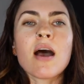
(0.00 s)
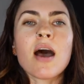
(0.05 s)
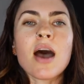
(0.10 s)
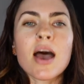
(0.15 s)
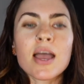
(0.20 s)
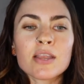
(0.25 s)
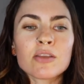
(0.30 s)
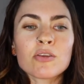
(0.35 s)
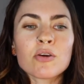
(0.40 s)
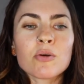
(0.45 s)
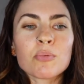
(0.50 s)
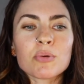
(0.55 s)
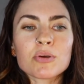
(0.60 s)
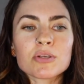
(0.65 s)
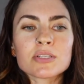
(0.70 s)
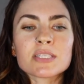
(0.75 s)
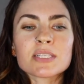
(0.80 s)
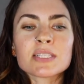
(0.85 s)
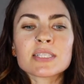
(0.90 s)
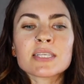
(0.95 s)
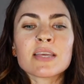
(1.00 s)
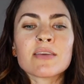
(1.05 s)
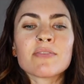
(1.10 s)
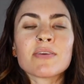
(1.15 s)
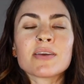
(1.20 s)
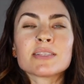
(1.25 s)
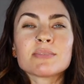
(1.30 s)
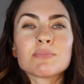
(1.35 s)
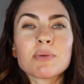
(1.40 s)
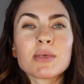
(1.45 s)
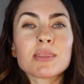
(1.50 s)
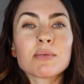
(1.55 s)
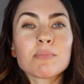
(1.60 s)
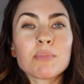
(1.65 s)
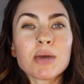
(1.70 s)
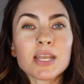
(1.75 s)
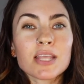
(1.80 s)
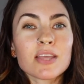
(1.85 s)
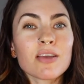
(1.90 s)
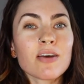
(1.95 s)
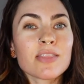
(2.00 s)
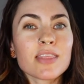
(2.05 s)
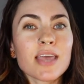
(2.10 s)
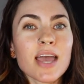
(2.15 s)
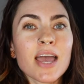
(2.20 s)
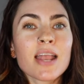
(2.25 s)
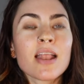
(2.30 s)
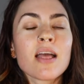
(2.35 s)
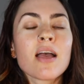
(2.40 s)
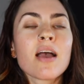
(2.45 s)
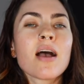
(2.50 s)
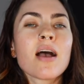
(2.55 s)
I know personally if I spend the money on that,